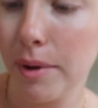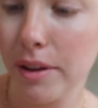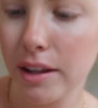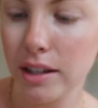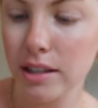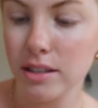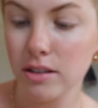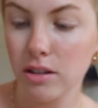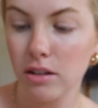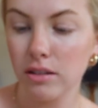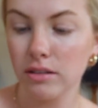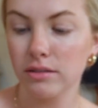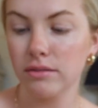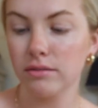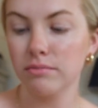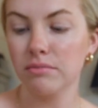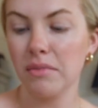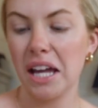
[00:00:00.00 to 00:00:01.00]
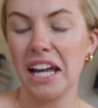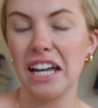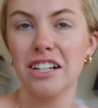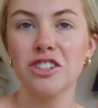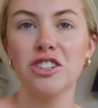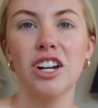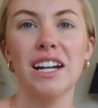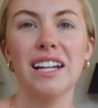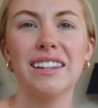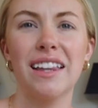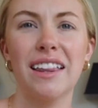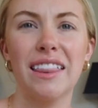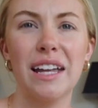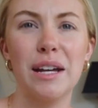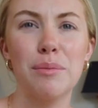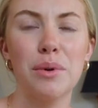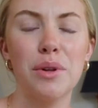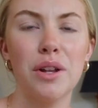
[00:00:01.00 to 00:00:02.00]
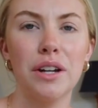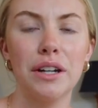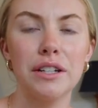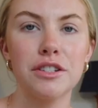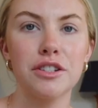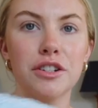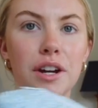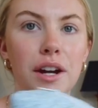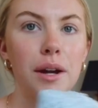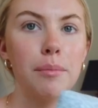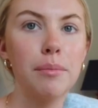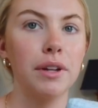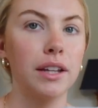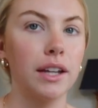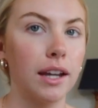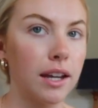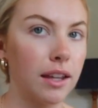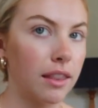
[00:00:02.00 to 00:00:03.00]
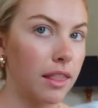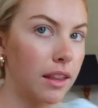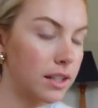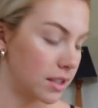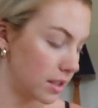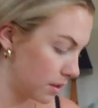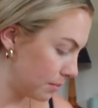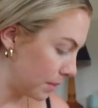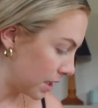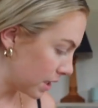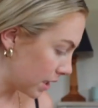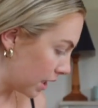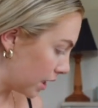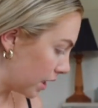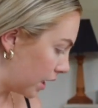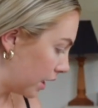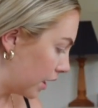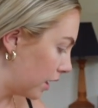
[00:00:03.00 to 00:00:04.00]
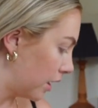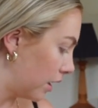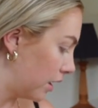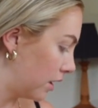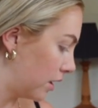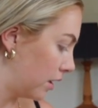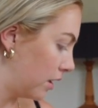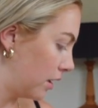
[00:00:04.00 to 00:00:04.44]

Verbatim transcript: I think it's called A J the Label on Instagram, but like this is my skincare